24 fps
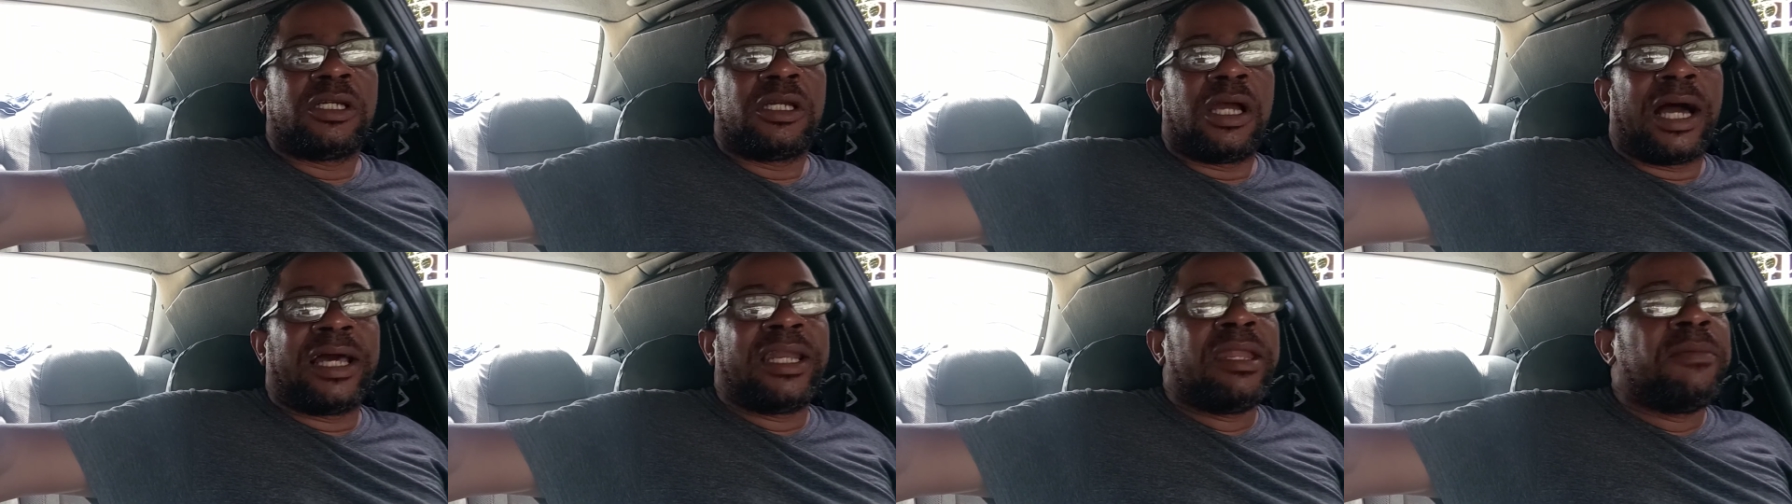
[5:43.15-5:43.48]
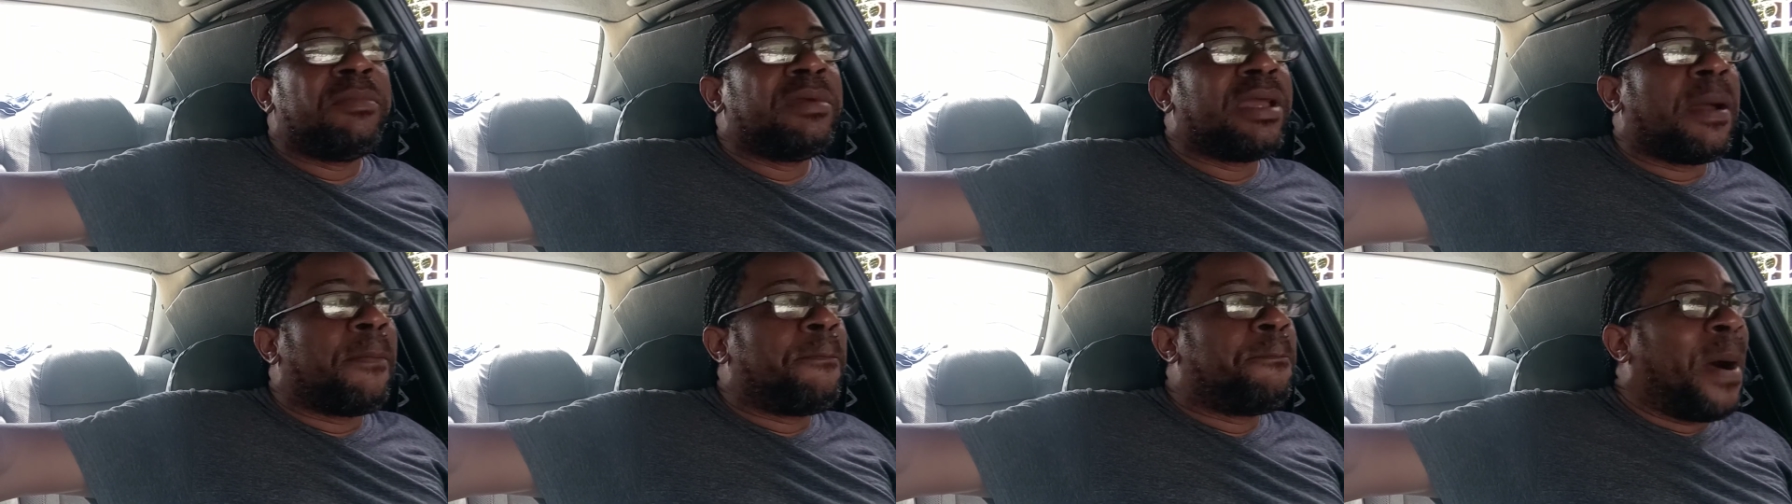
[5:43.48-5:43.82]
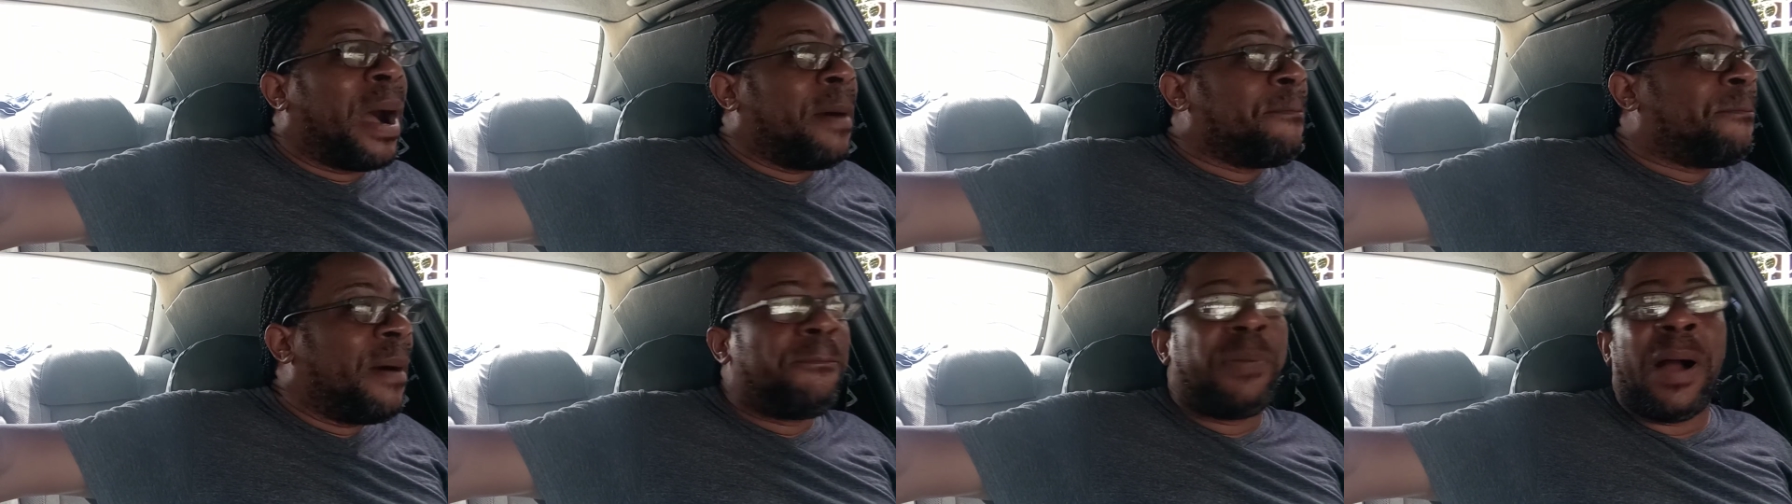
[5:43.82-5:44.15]
And he may
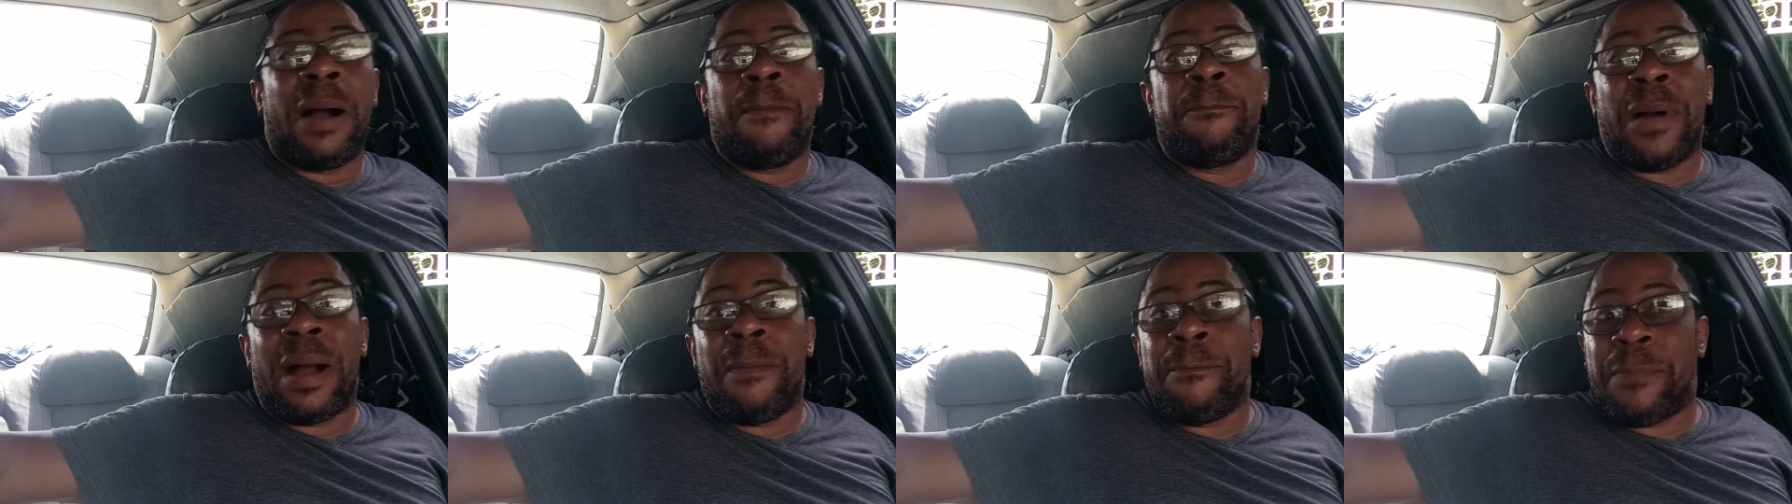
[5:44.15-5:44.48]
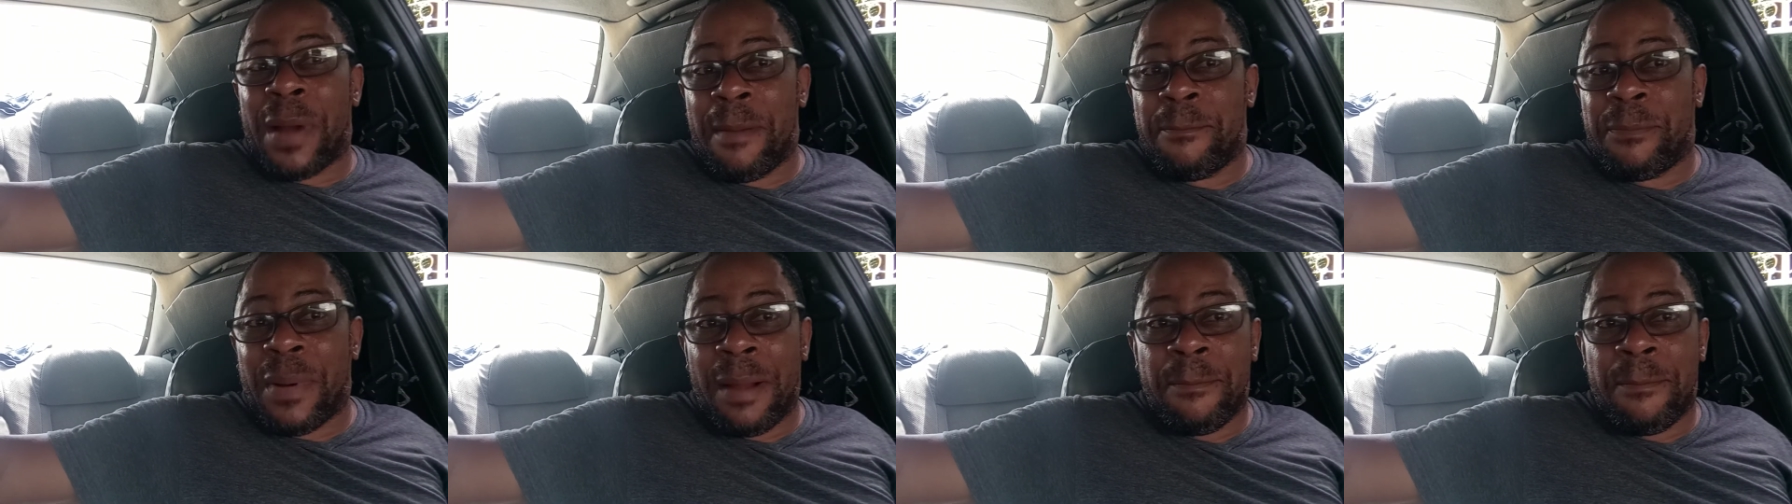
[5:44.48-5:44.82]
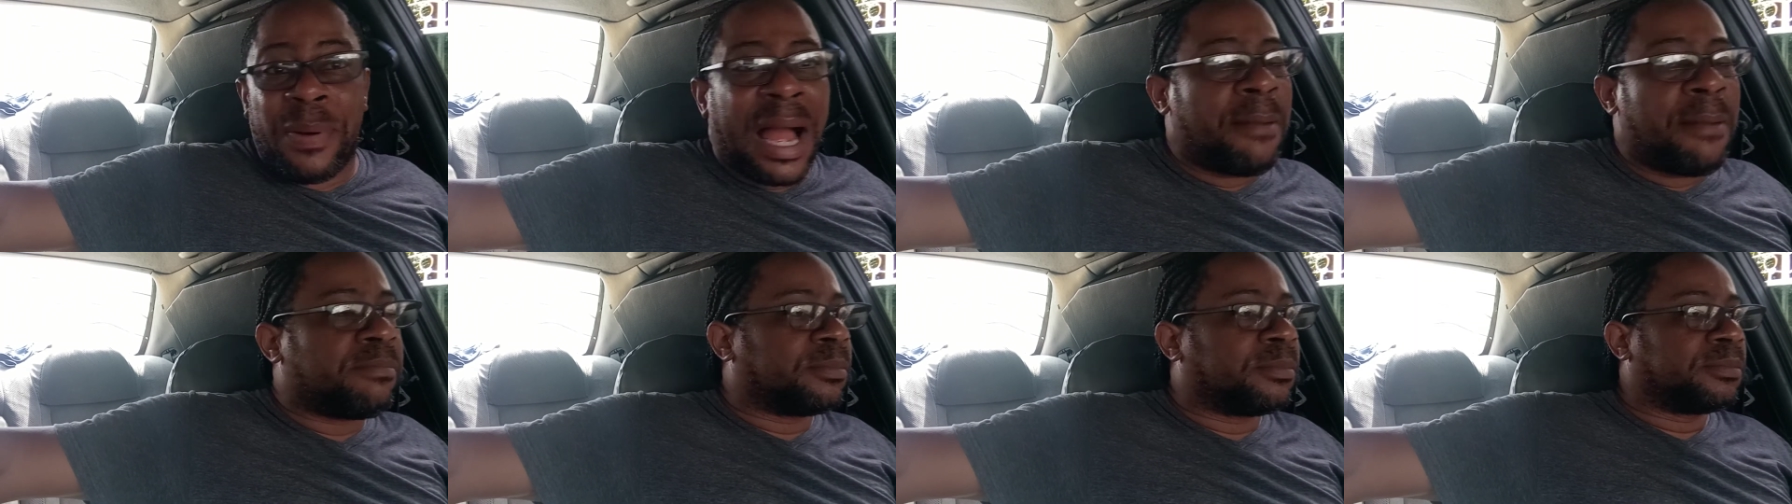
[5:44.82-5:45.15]
bam, bam, bam, bam, bam, bam,
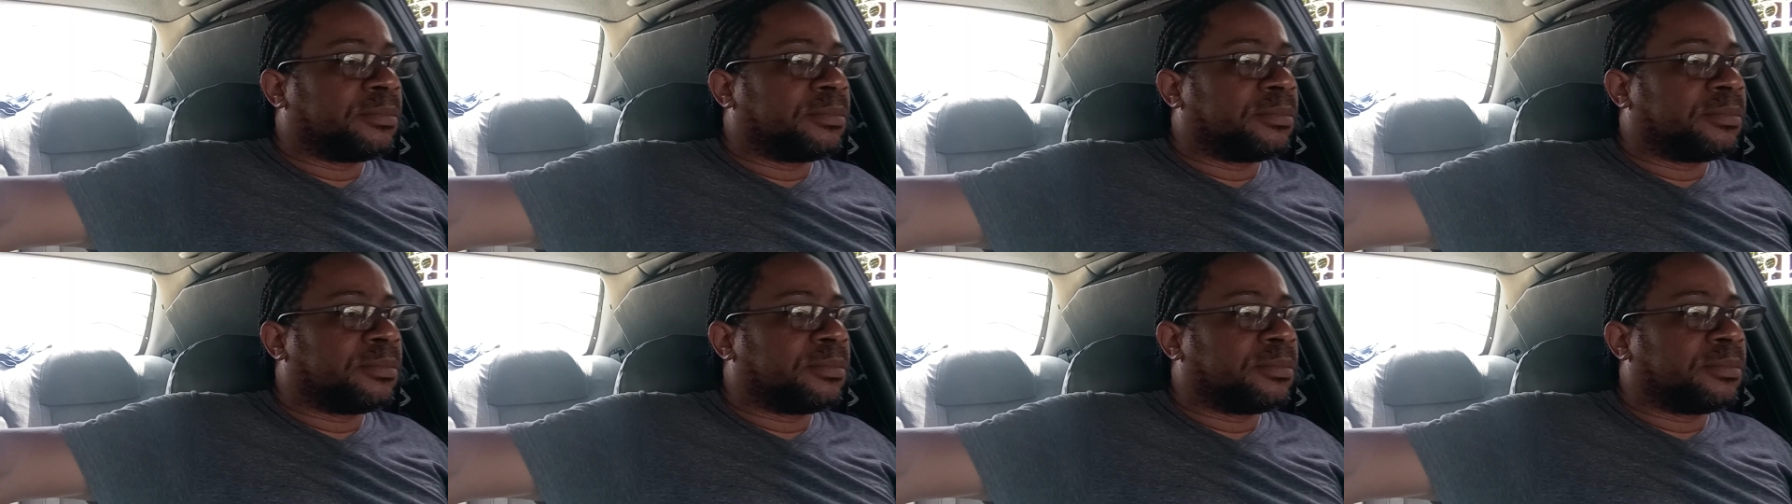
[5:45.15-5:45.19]
bam.